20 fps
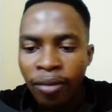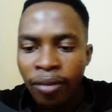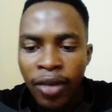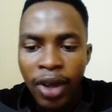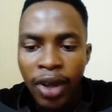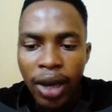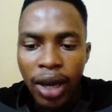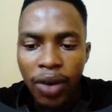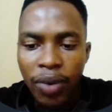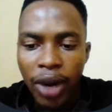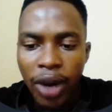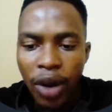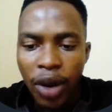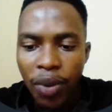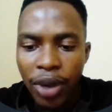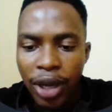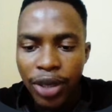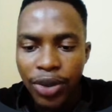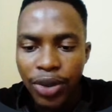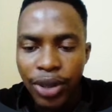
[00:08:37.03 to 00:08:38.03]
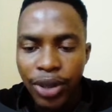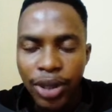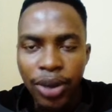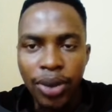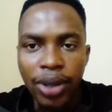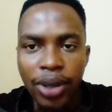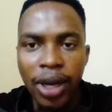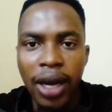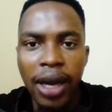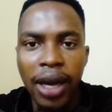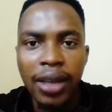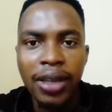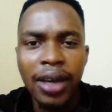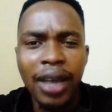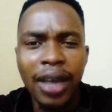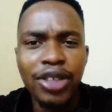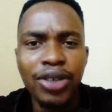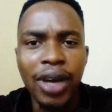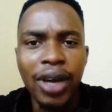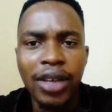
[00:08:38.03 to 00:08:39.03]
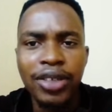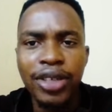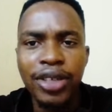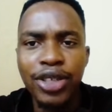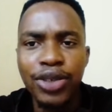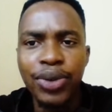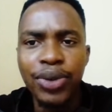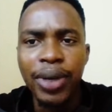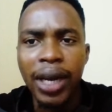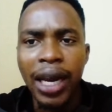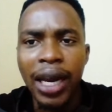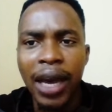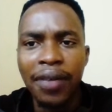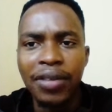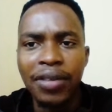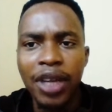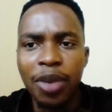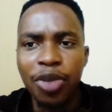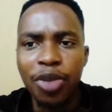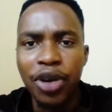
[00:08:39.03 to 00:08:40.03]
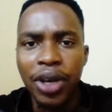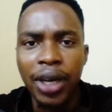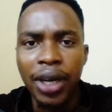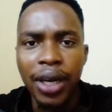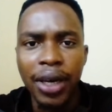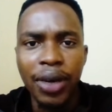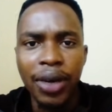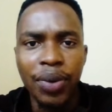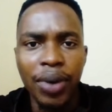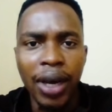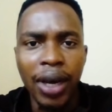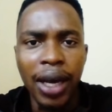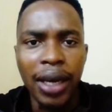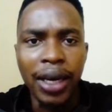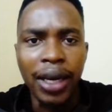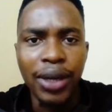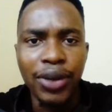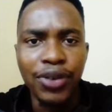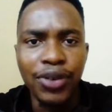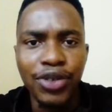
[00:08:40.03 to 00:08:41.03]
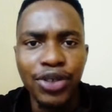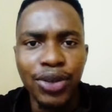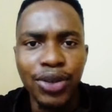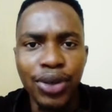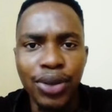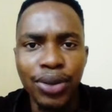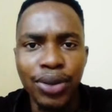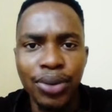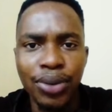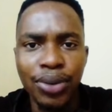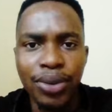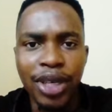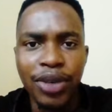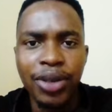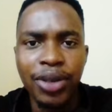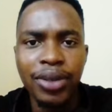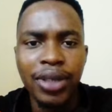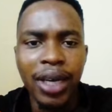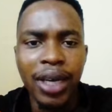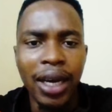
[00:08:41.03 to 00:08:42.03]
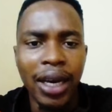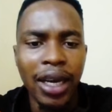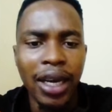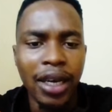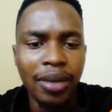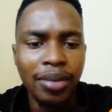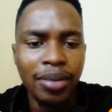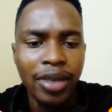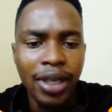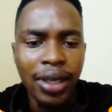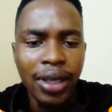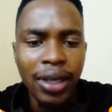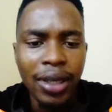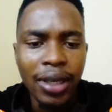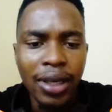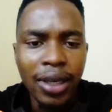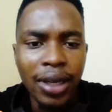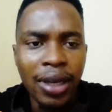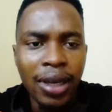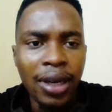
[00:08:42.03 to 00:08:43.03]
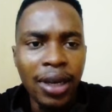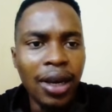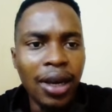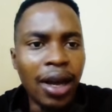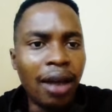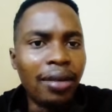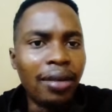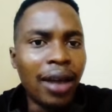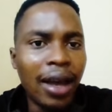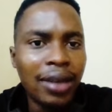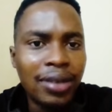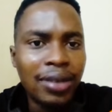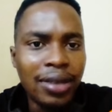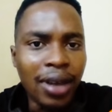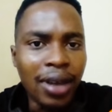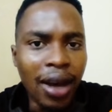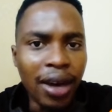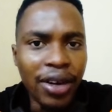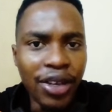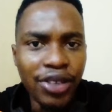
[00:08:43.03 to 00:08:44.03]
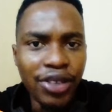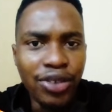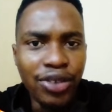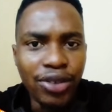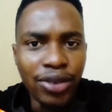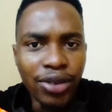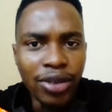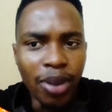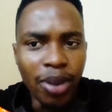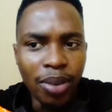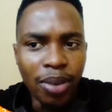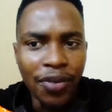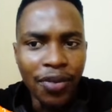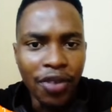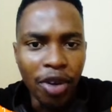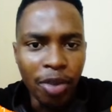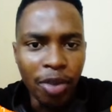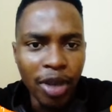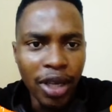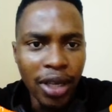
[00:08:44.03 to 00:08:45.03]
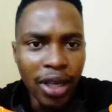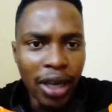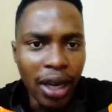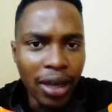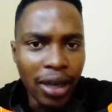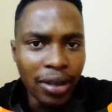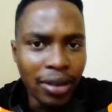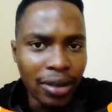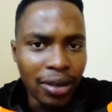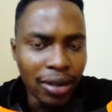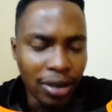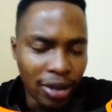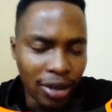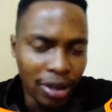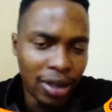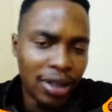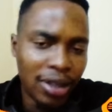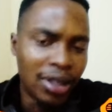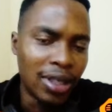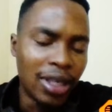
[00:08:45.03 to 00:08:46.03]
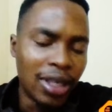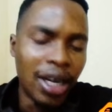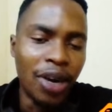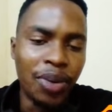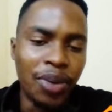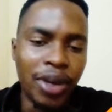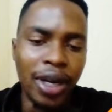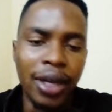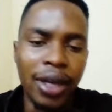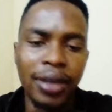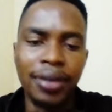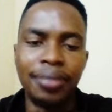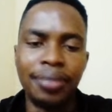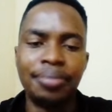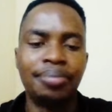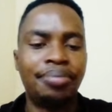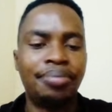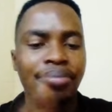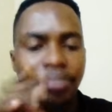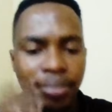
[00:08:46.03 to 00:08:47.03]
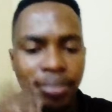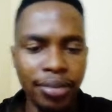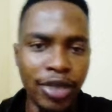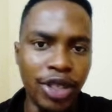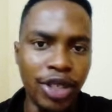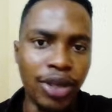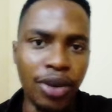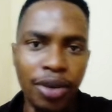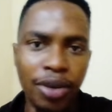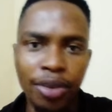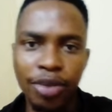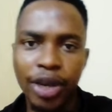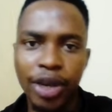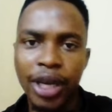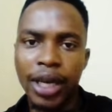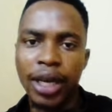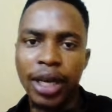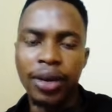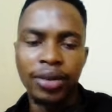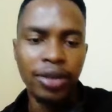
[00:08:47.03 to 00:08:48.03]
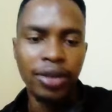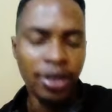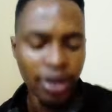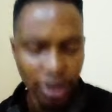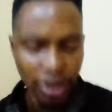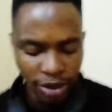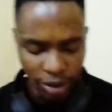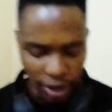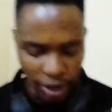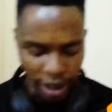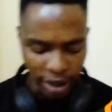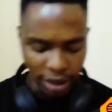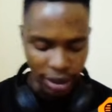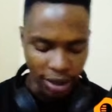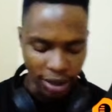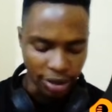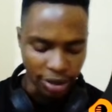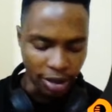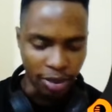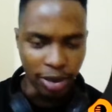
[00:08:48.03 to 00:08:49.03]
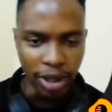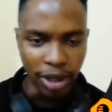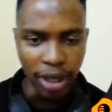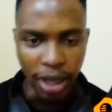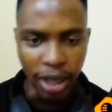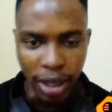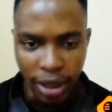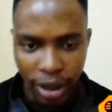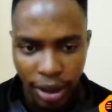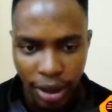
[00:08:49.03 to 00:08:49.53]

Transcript: And while we are doing all that, I think I should actually do a live demo here where I kind of show you in real time. I'll ask Ernest to do something for me and just see how we can, bring it out. So let's say something like